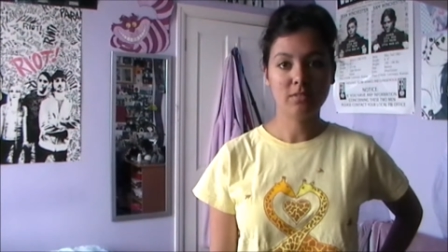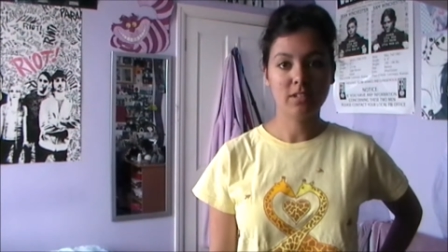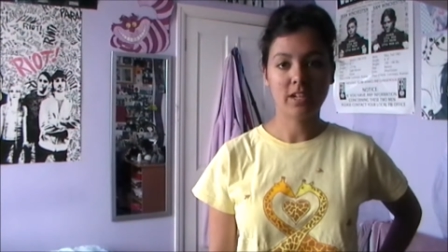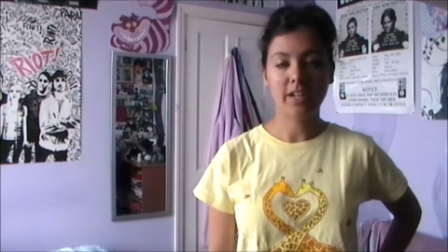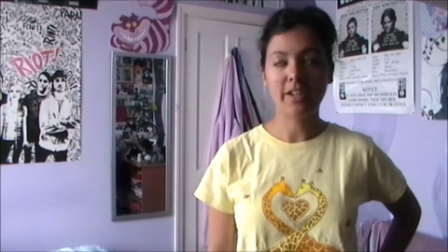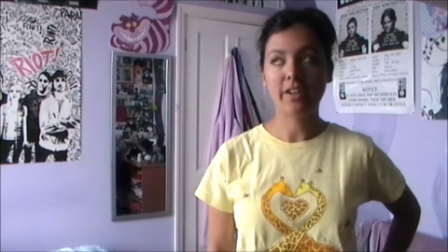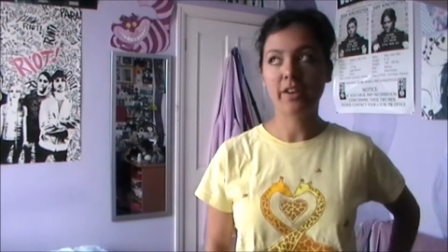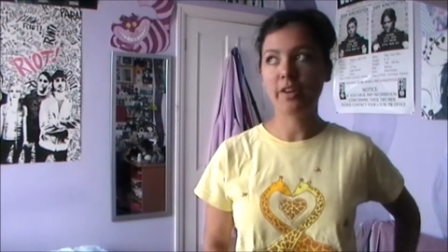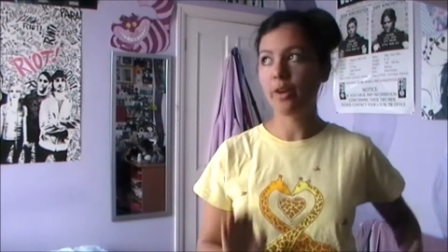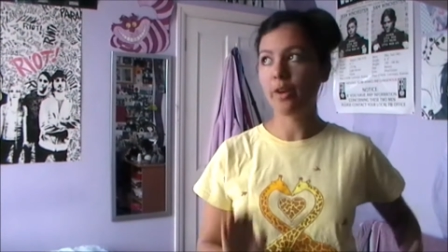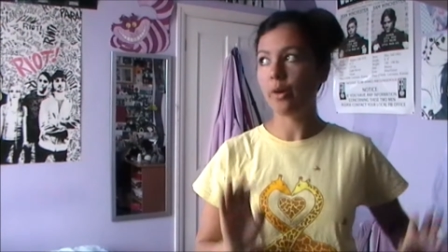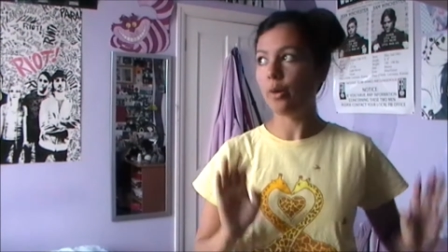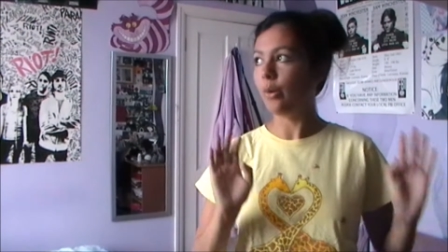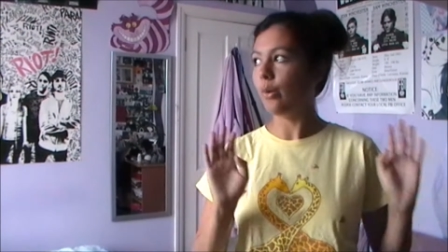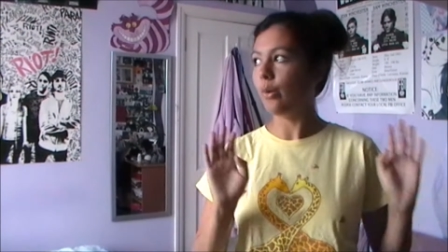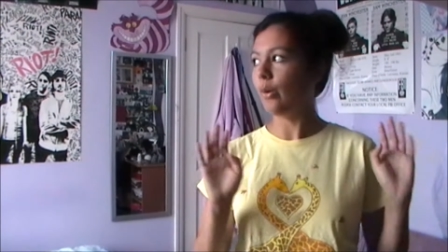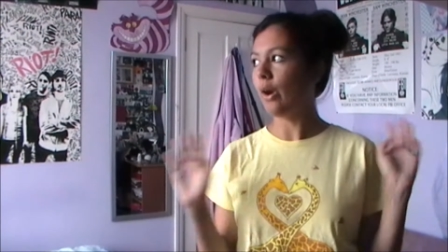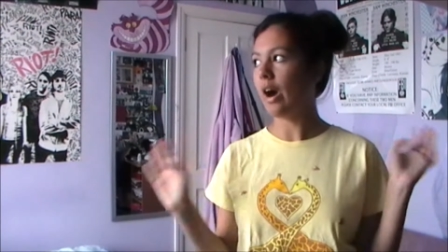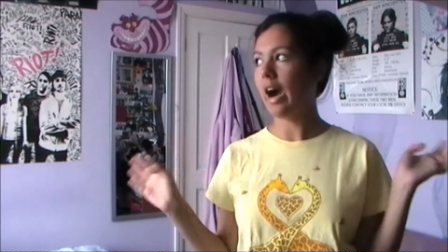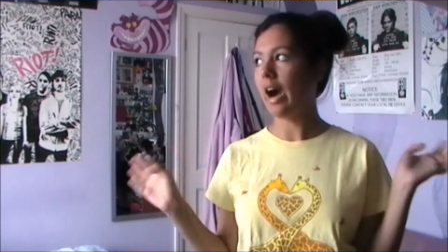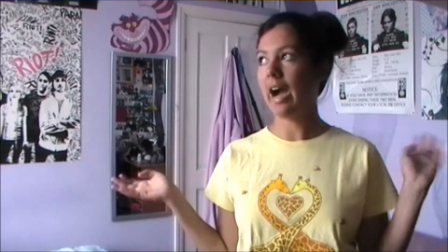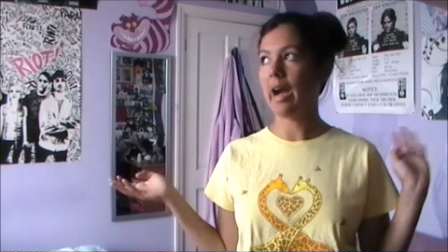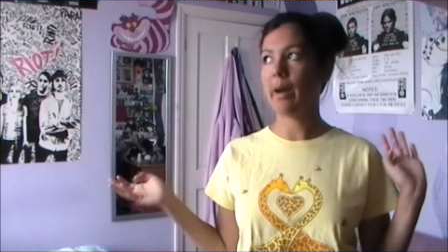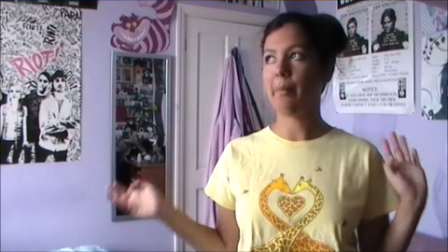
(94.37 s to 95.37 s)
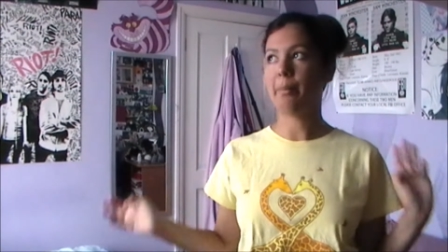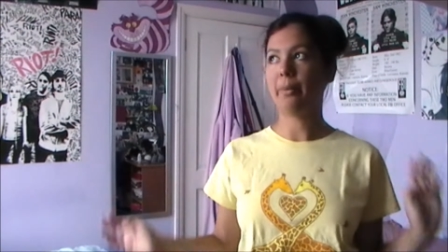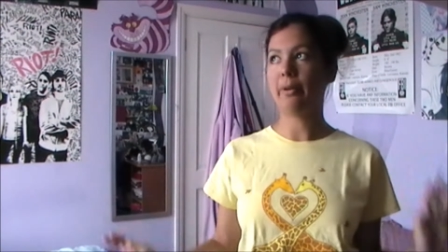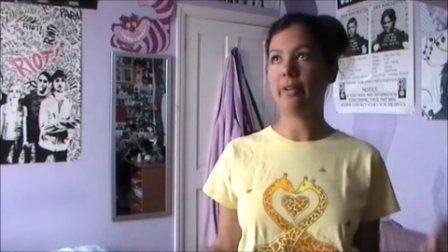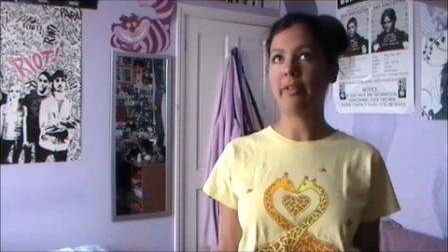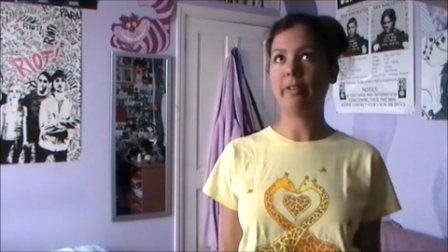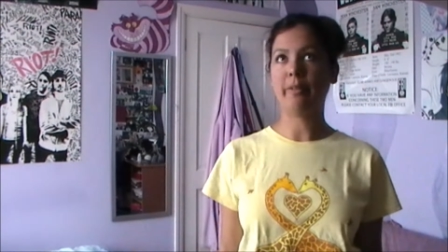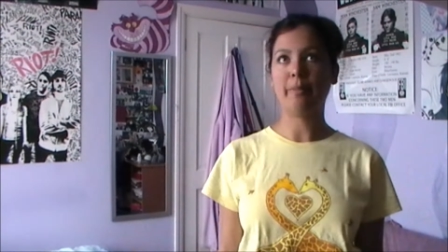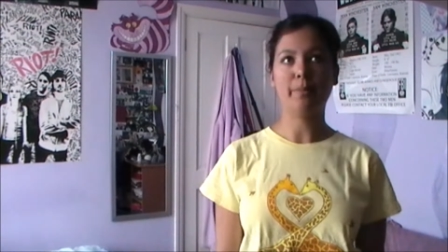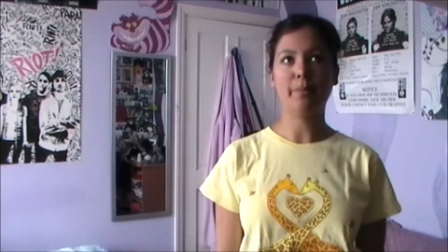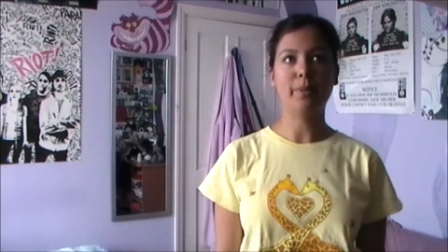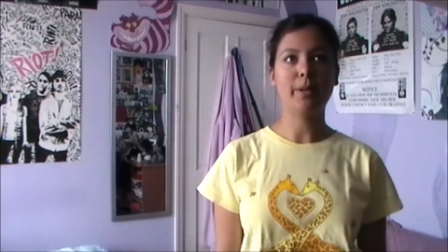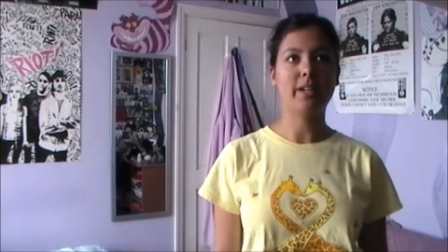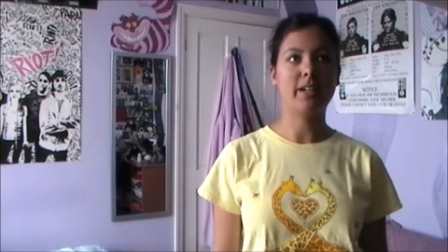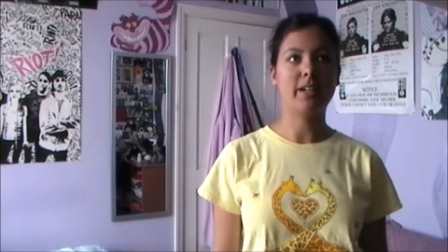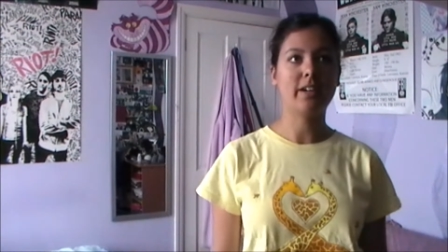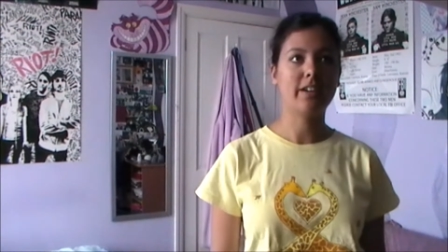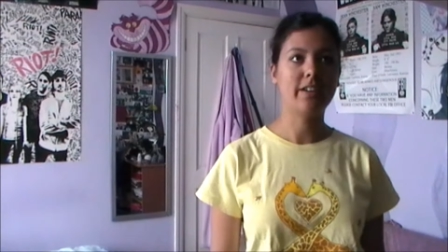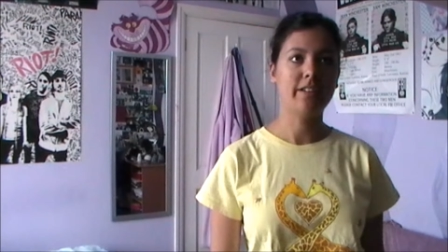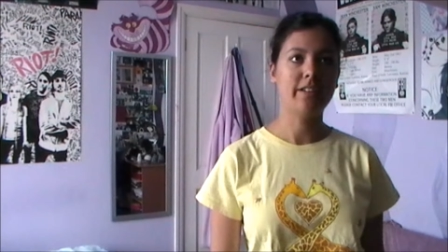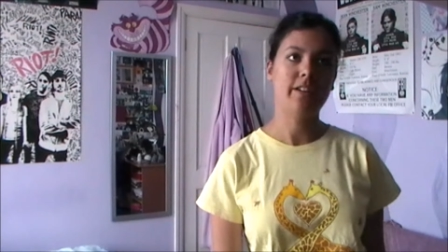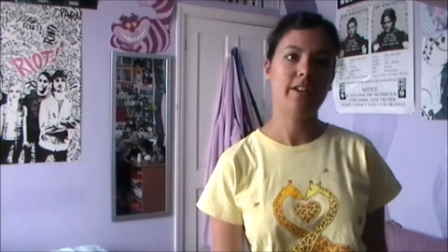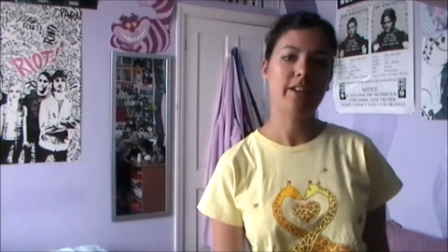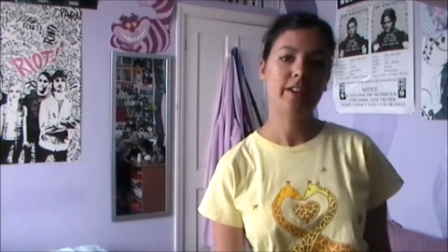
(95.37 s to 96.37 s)
I don't know what happened, but
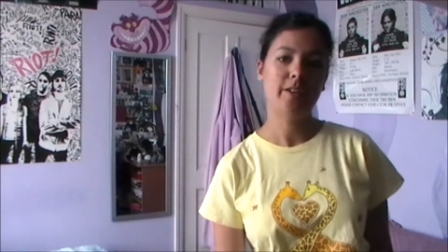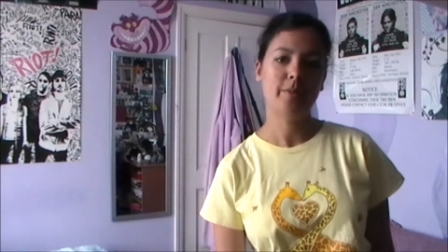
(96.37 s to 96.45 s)
I don't know.